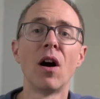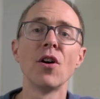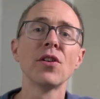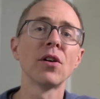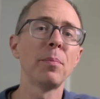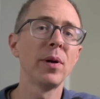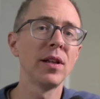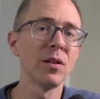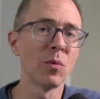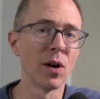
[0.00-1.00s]
Are you going to
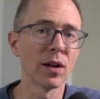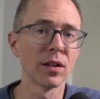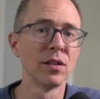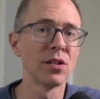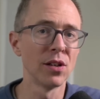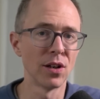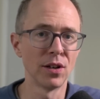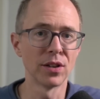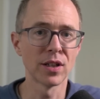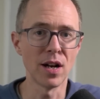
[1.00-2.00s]
put in the work to
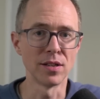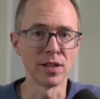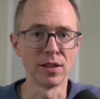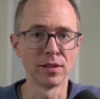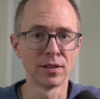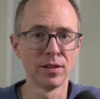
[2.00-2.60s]
learn the content?